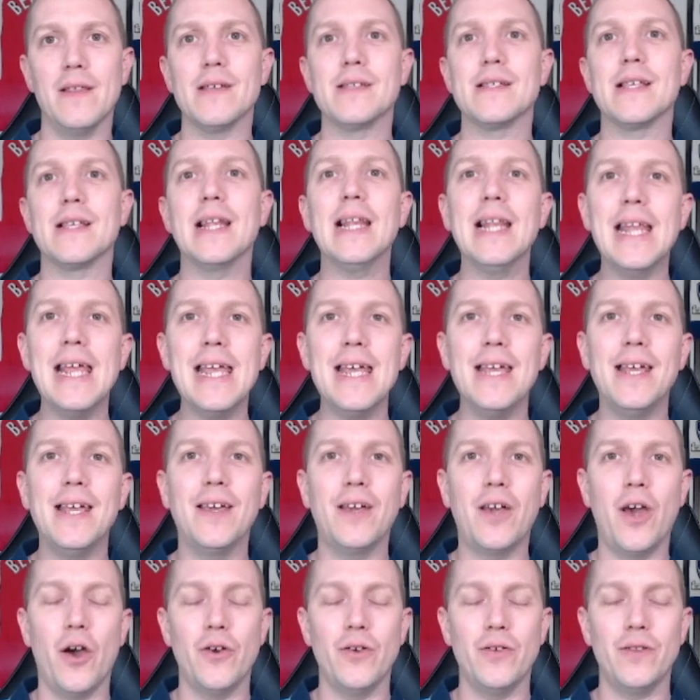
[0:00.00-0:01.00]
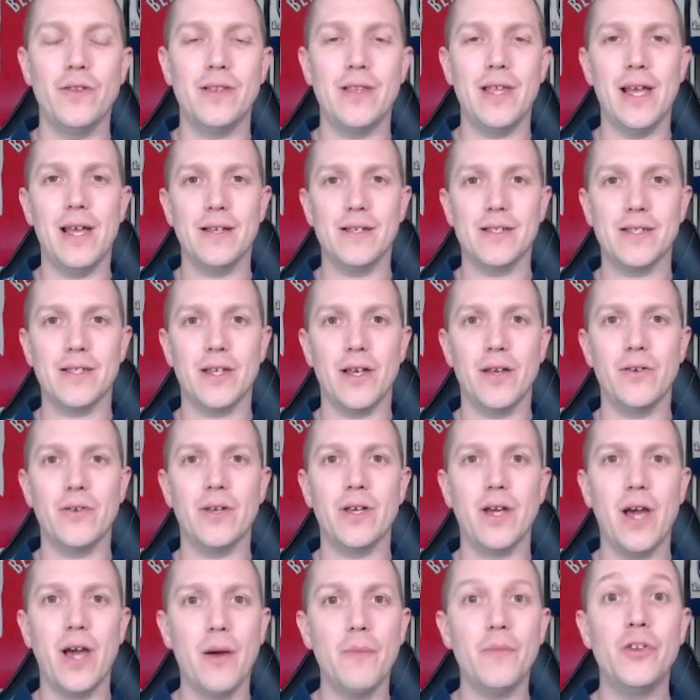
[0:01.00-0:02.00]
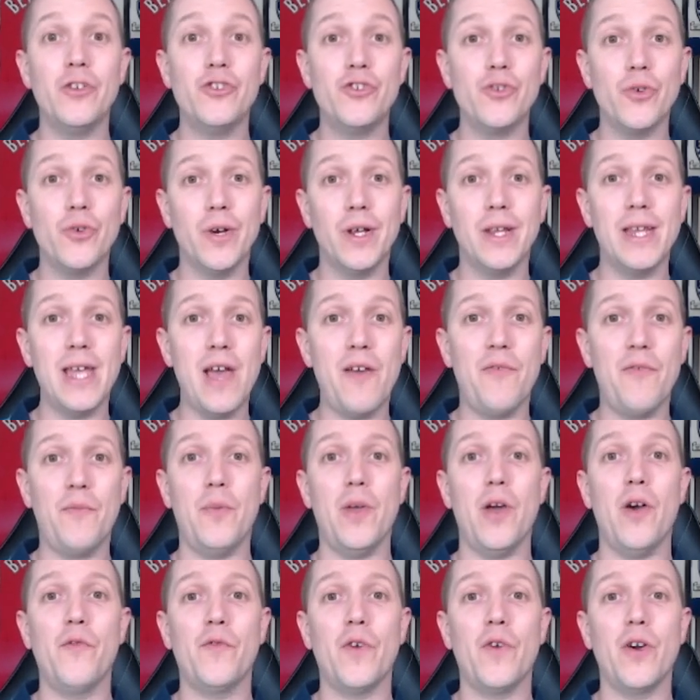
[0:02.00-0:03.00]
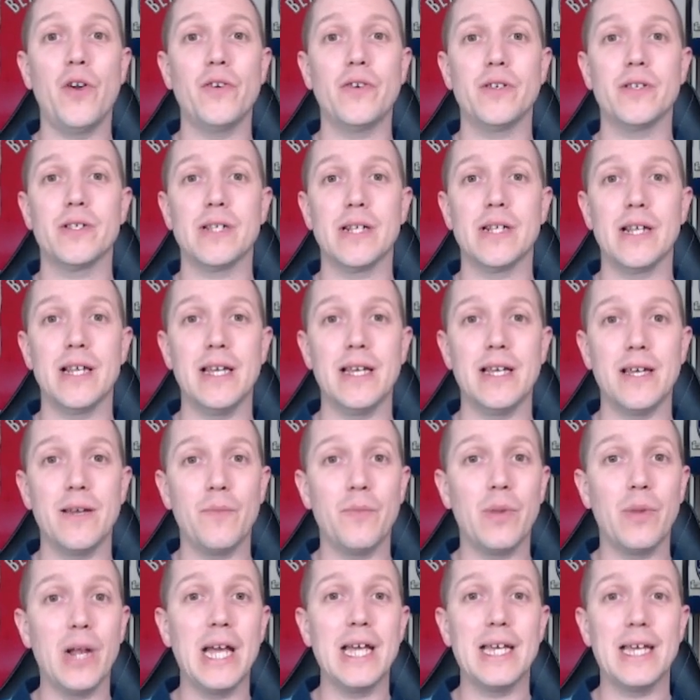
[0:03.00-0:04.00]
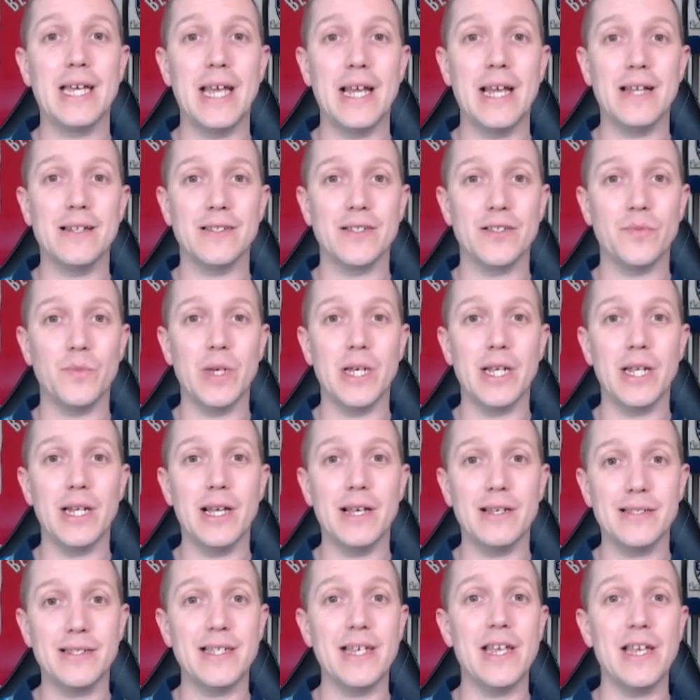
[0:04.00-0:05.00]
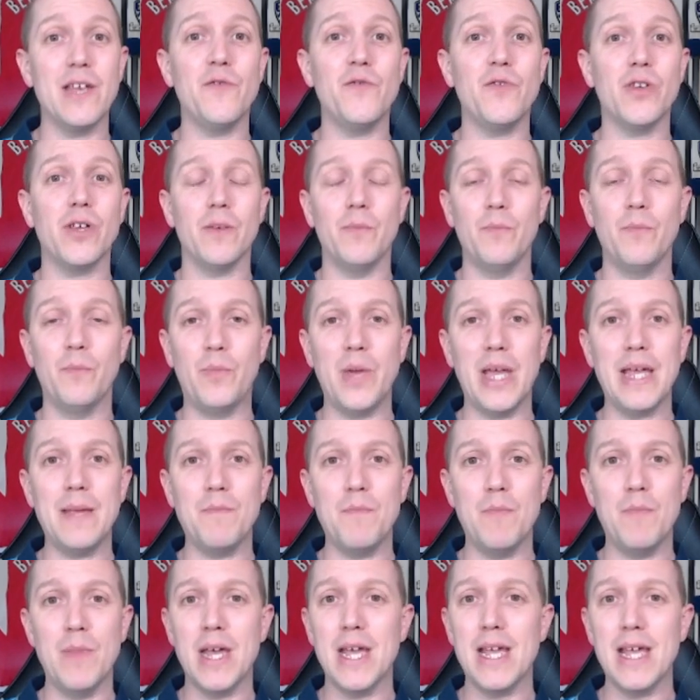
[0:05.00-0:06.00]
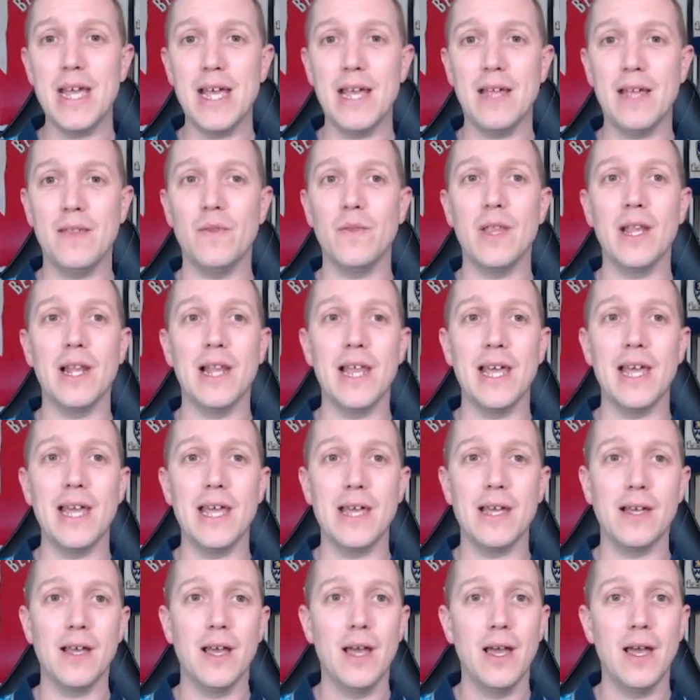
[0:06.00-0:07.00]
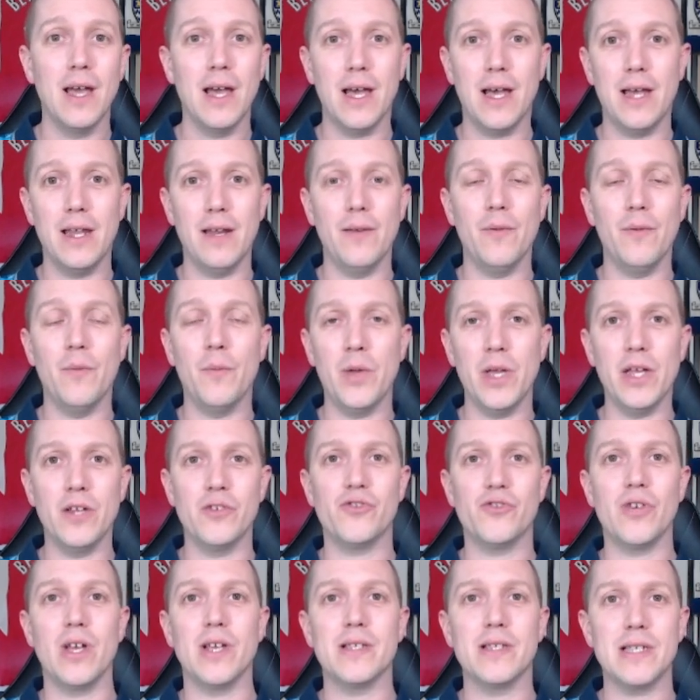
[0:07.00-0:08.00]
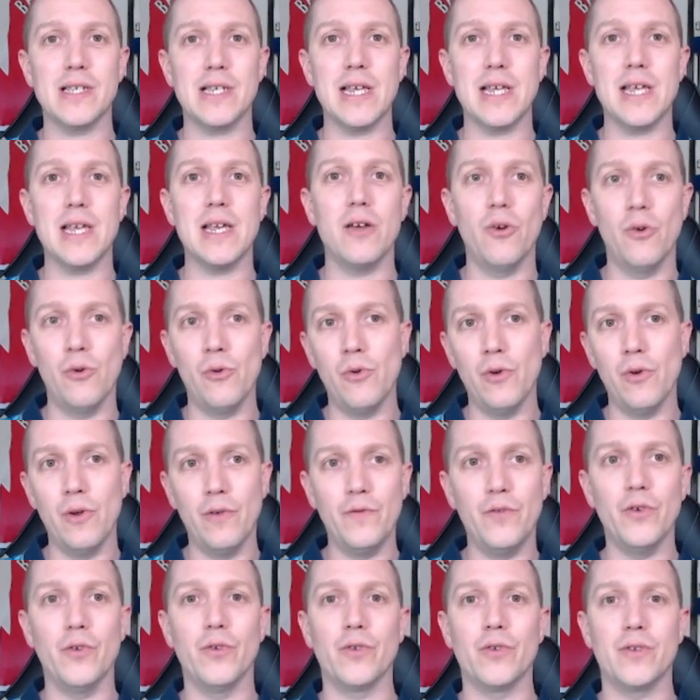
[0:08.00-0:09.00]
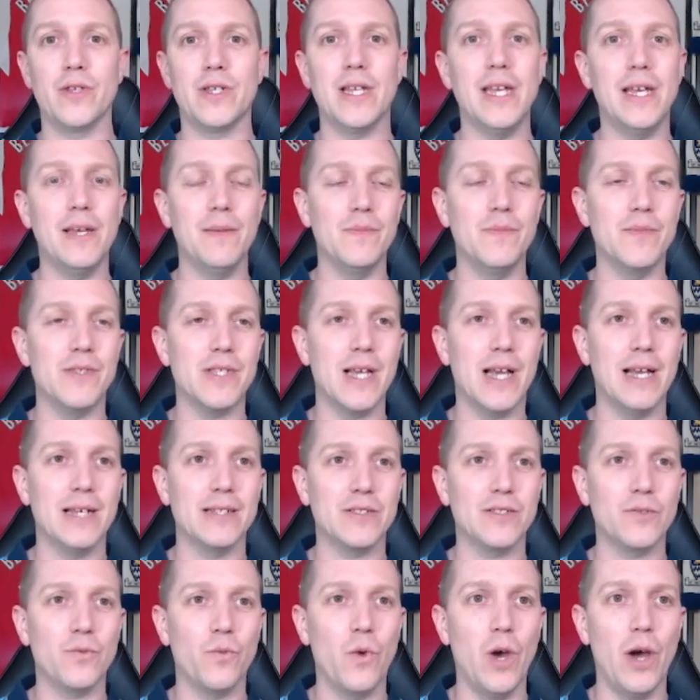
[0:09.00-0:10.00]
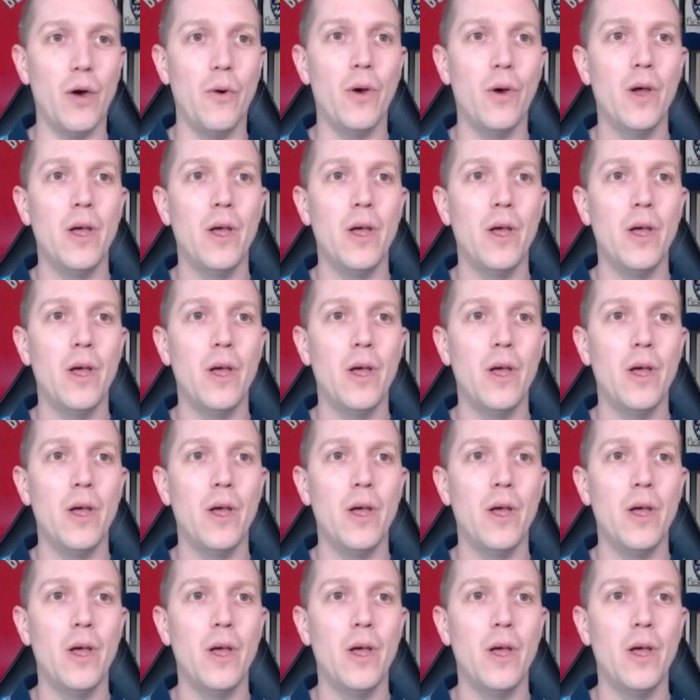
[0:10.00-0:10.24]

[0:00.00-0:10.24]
a league code there, so come and join the FPL Focus League and play against me. Let's see if you can beat me in the league, and it'll be interesting to see all of your teams as well.